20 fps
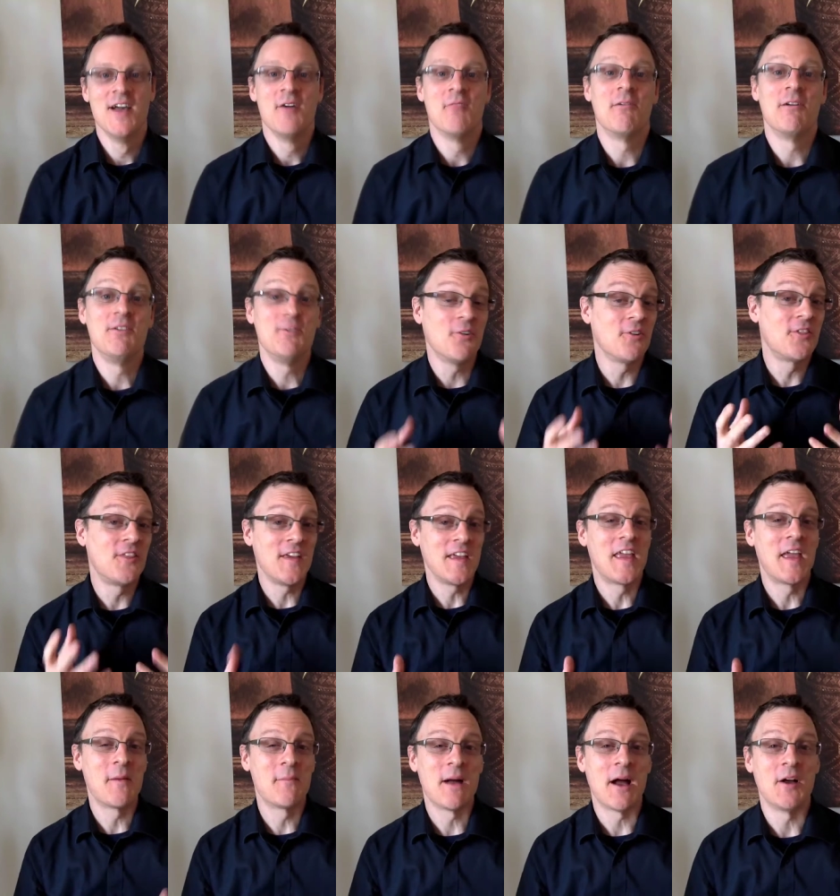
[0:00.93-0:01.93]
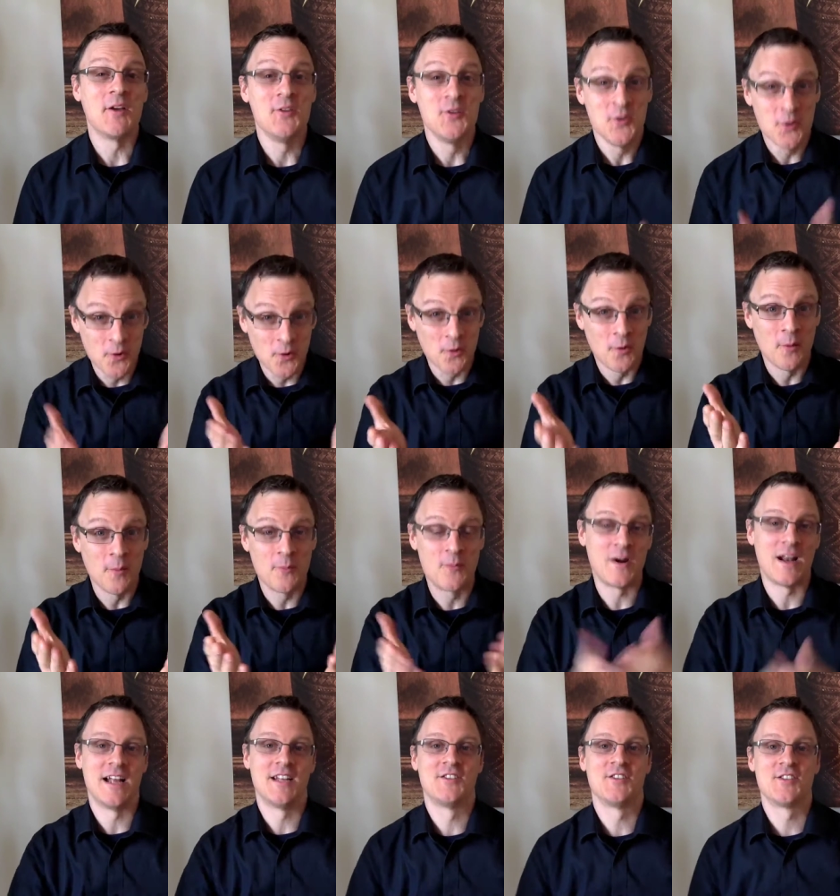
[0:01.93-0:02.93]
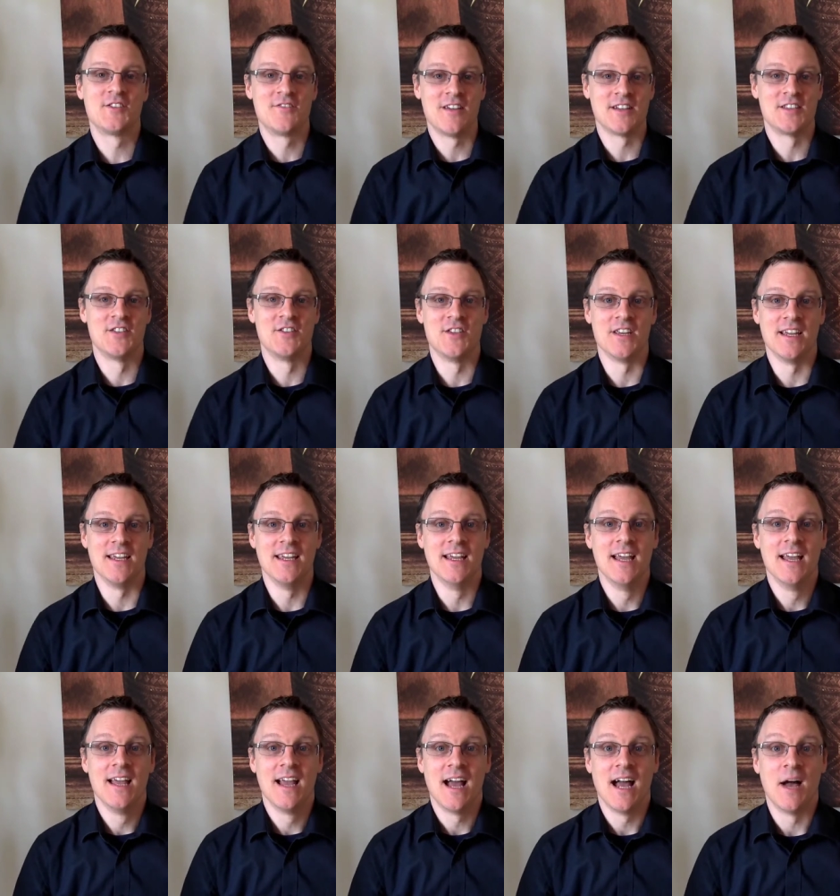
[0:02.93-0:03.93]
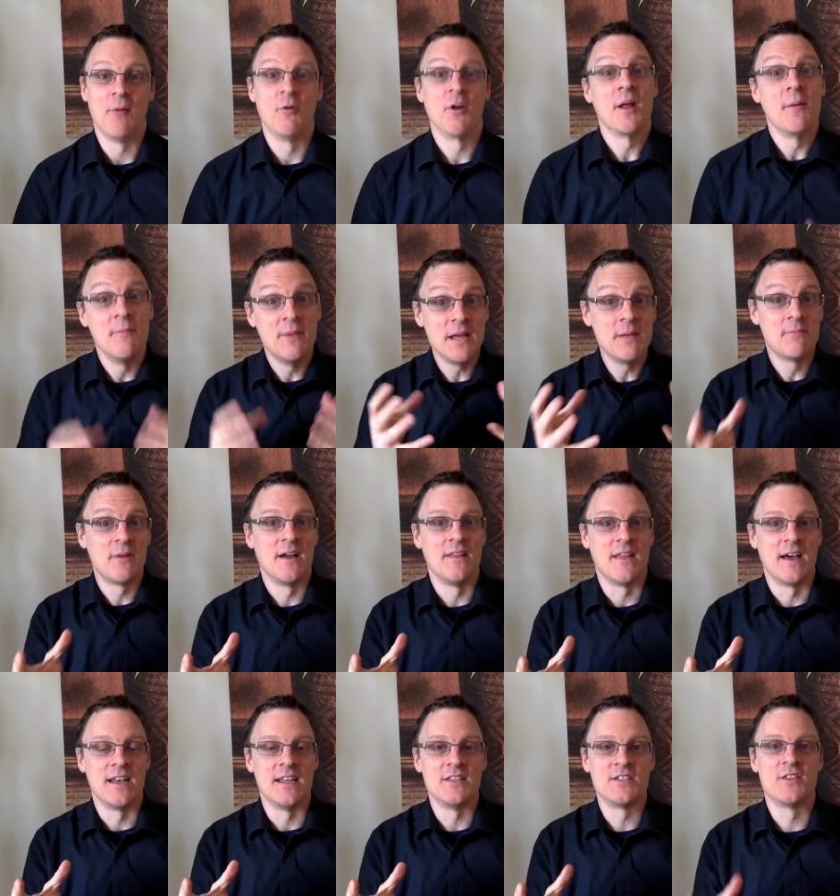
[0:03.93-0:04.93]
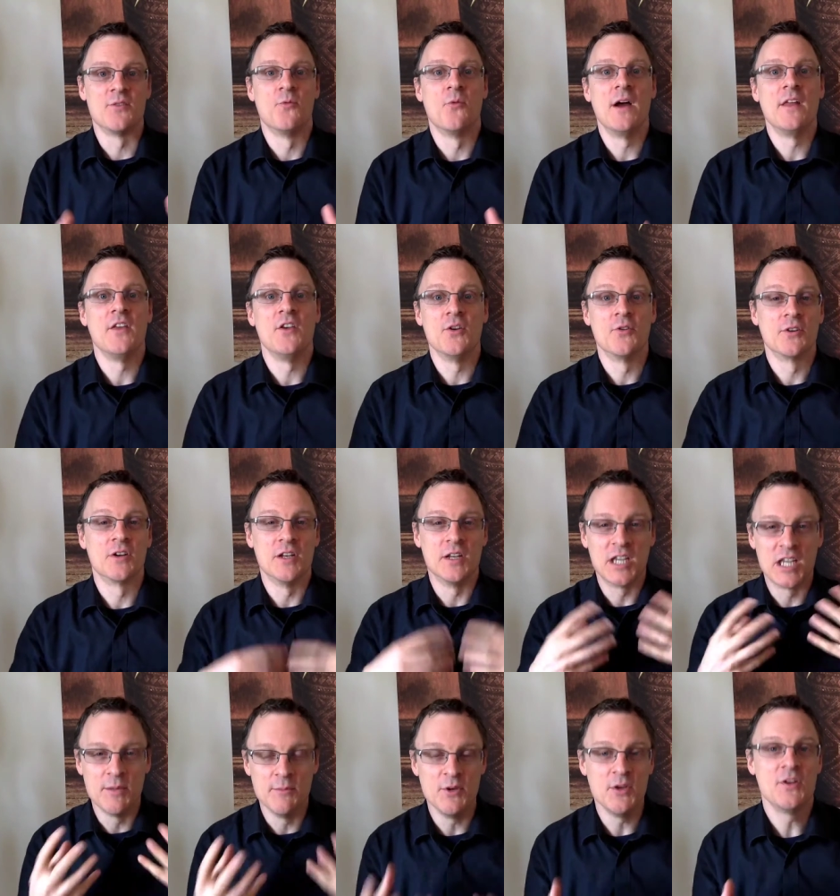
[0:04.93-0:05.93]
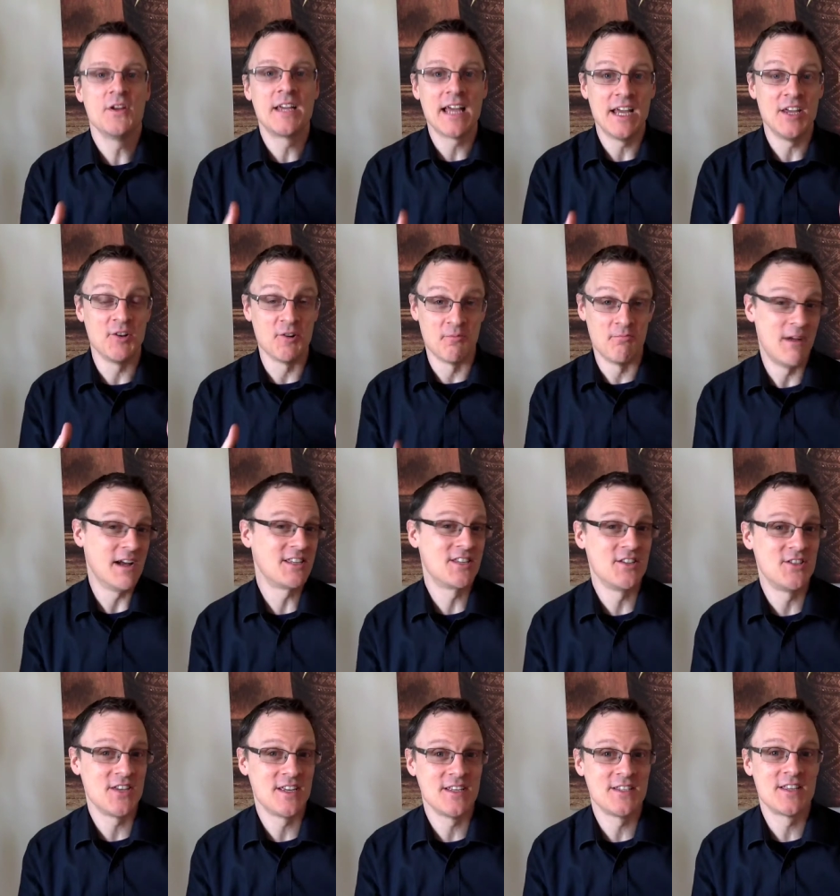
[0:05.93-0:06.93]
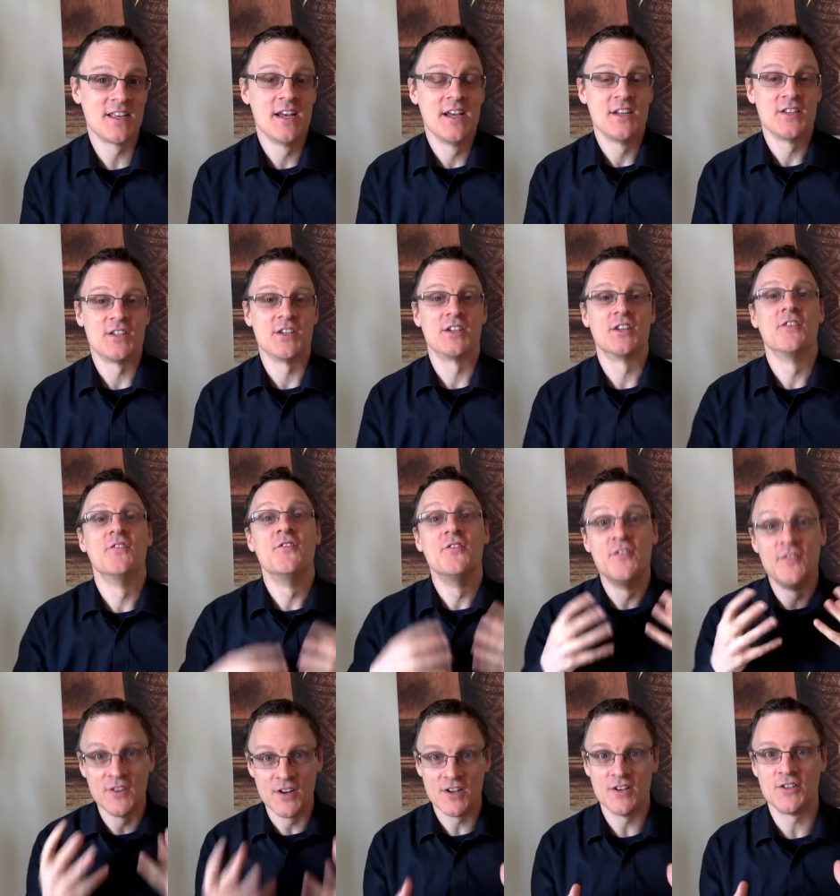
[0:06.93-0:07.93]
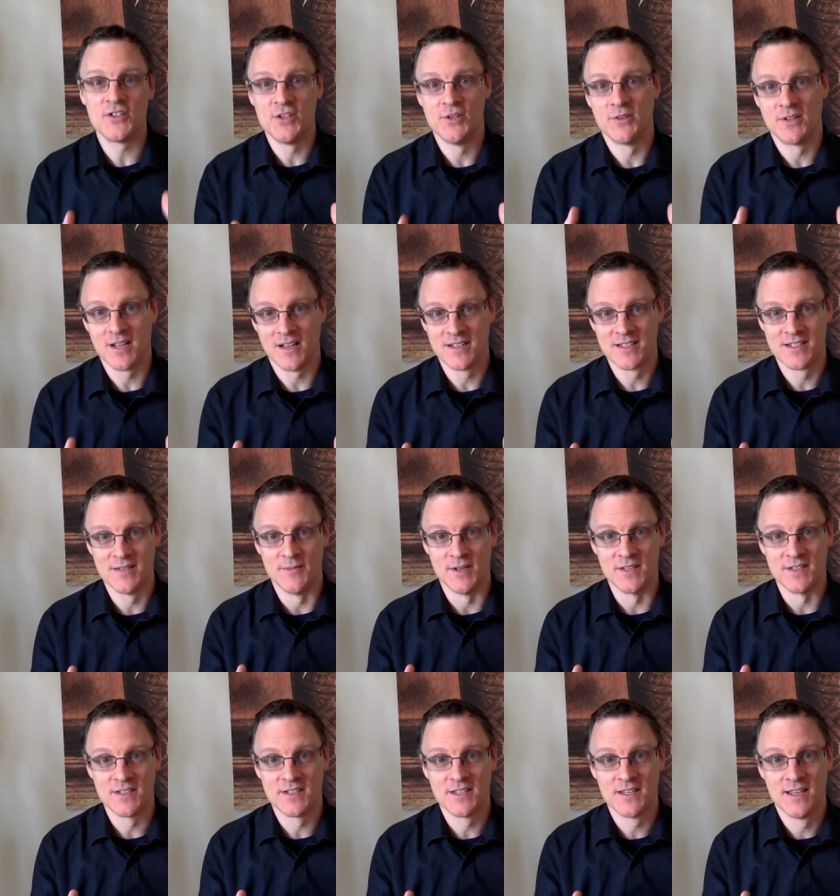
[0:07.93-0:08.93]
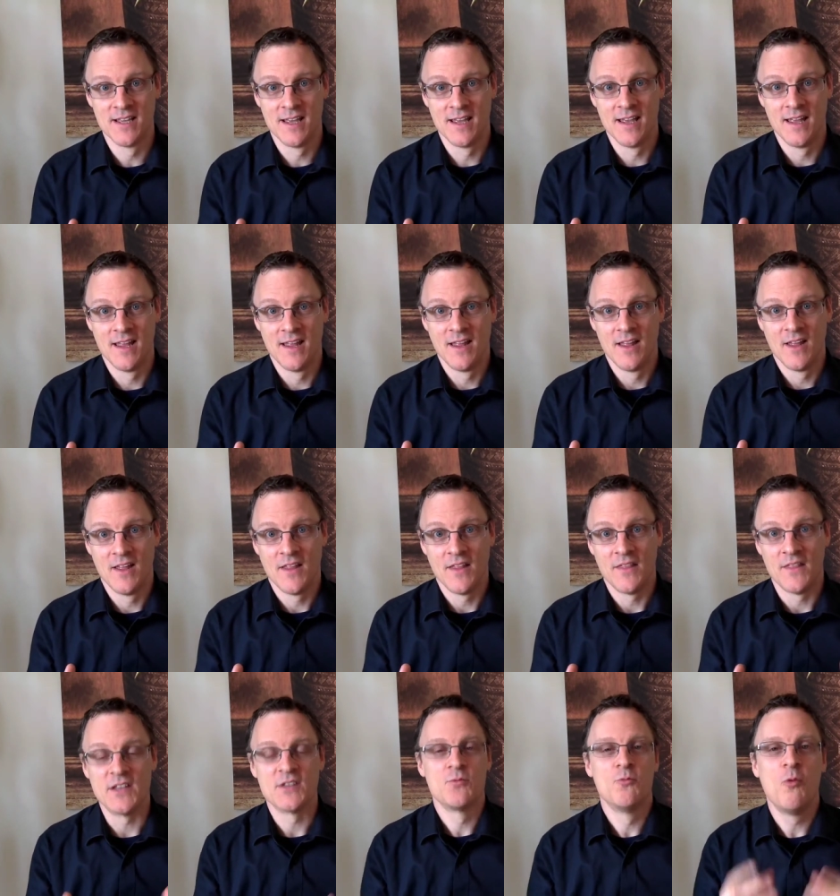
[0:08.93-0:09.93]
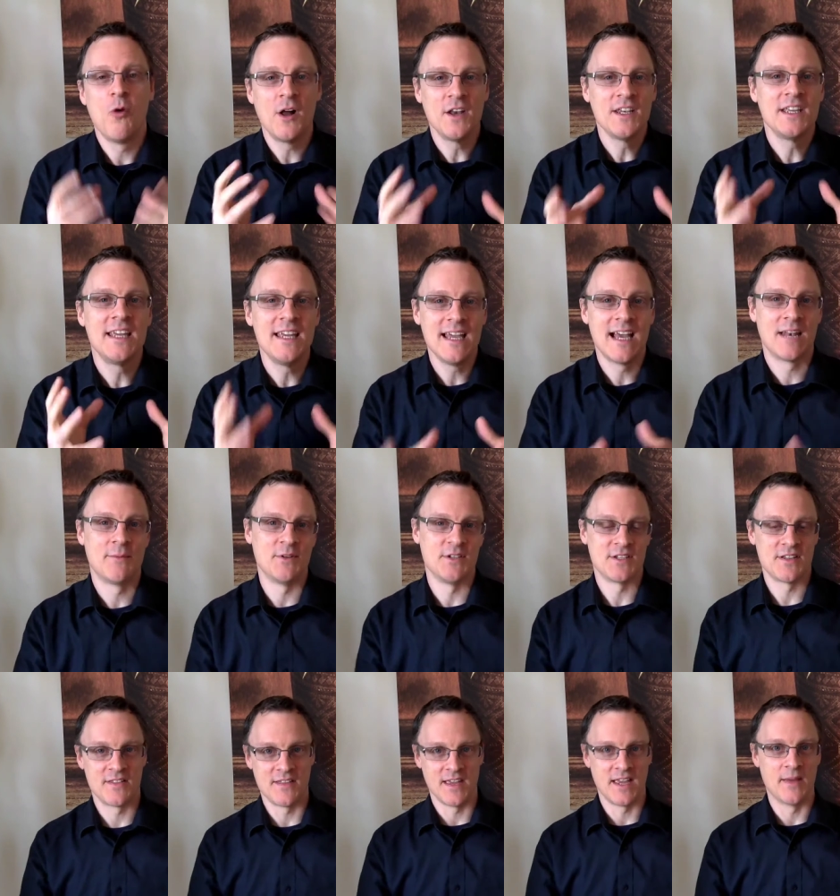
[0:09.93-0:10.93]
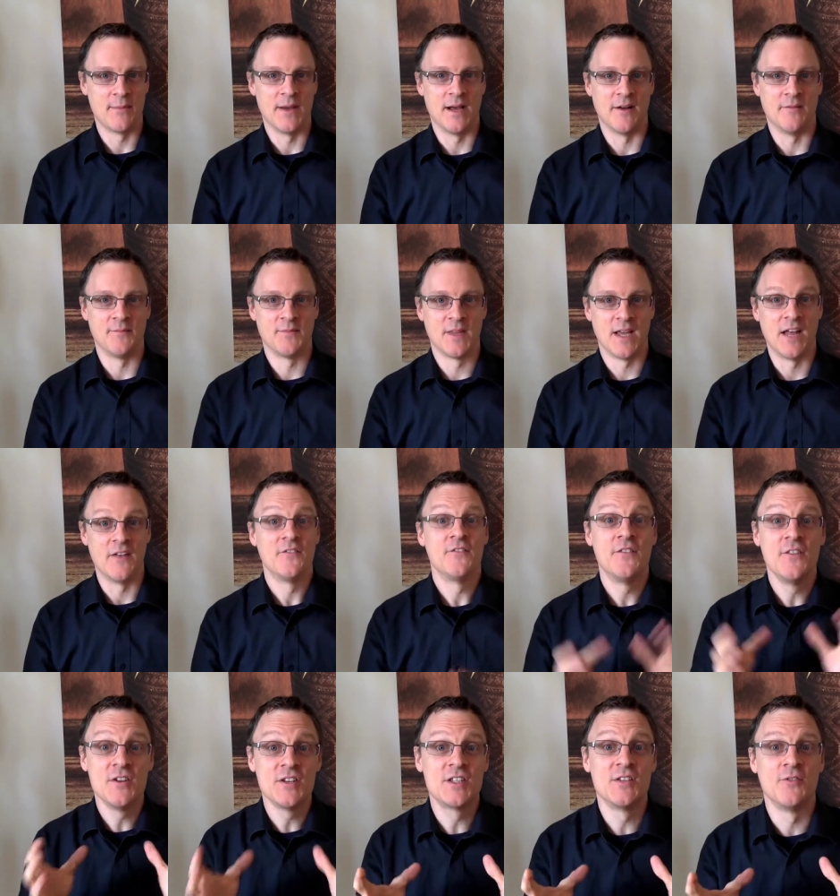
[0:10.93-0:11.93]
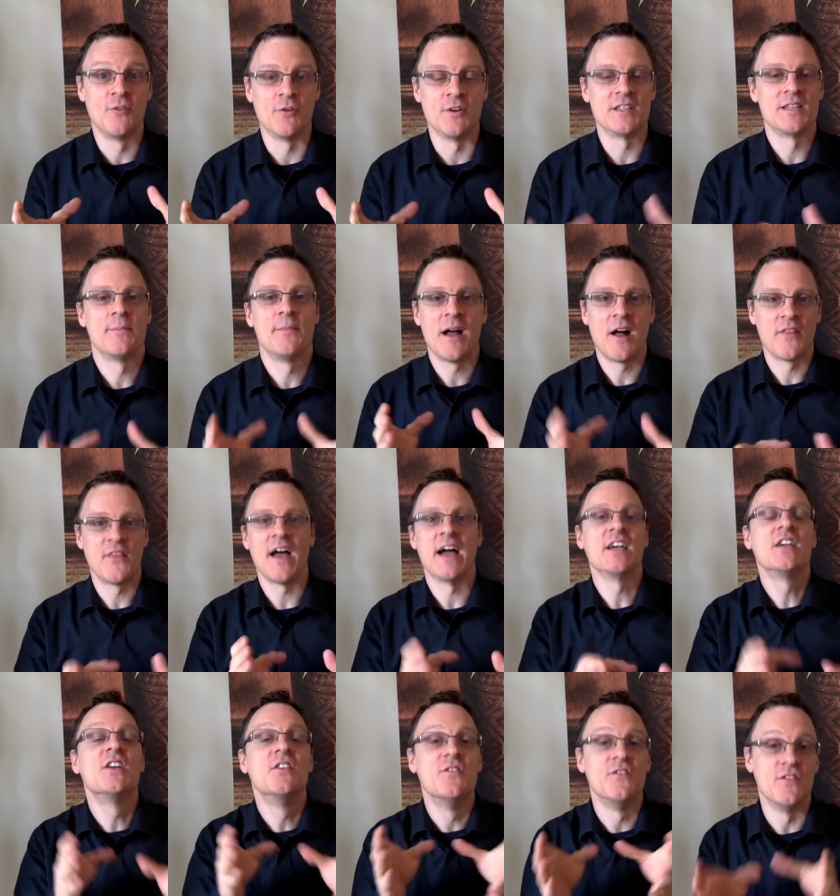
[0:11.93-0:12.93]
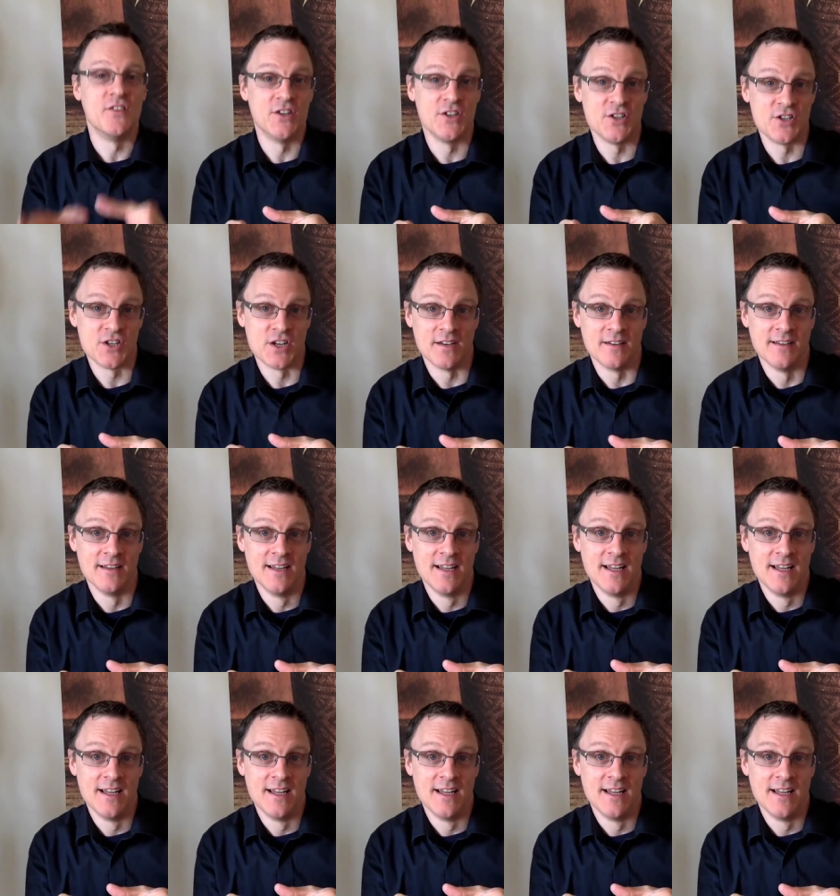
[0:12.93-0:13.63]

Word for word: When you're thinking about your brand strategy, and what I mean by that is the way that you're going to communicate your messages to convert your customers, there's one key element to think about. And first of all, it's about that conversion.